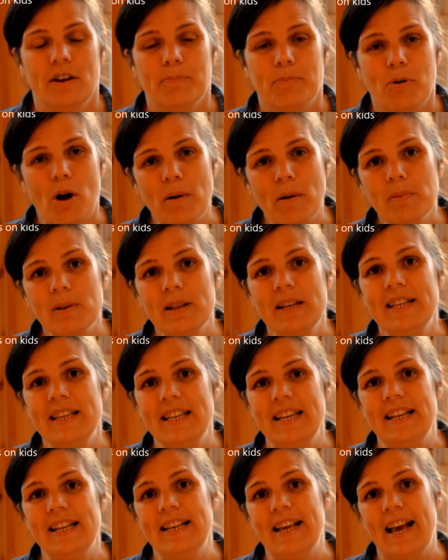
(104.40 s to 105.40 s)
probably
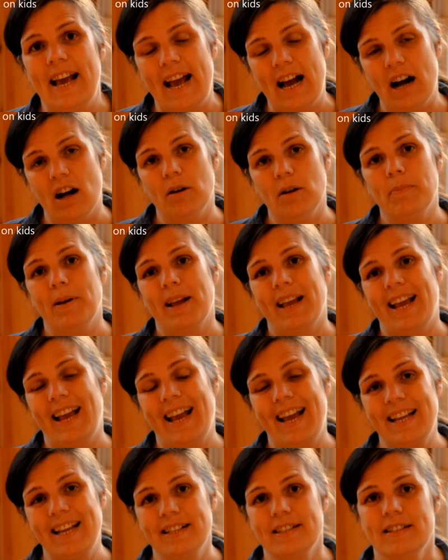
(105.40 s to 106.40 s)
need help
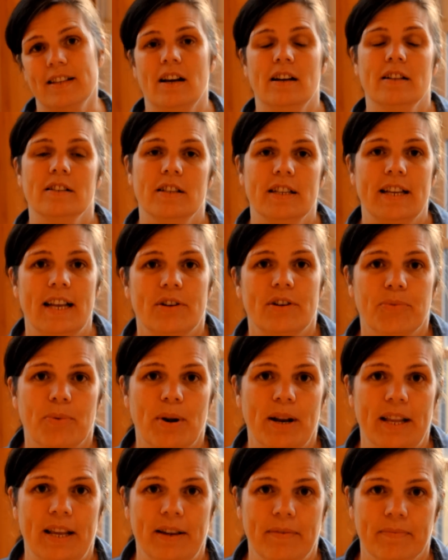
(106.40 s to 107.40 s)
hands-on to get
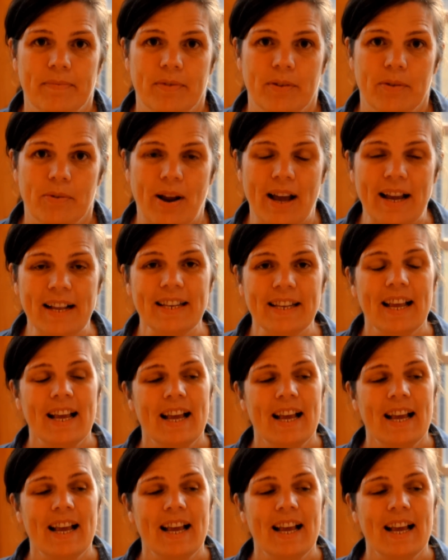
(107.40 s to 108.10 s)
ready, right?